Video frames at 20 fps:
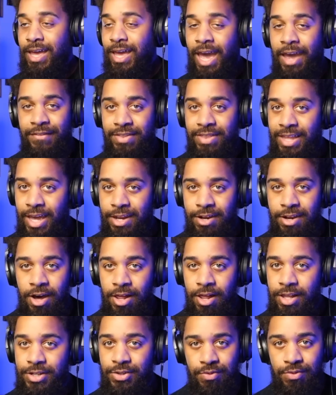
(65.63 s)
Having that
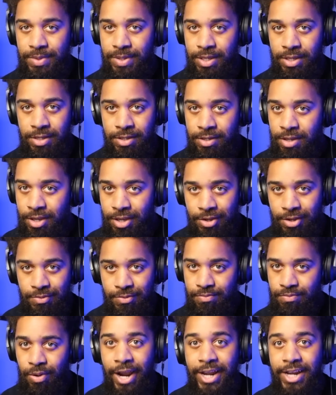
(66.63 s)
knowledge will be
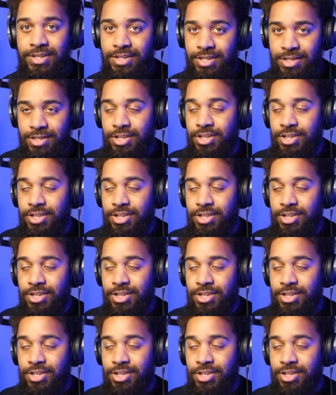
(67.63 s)
priceless to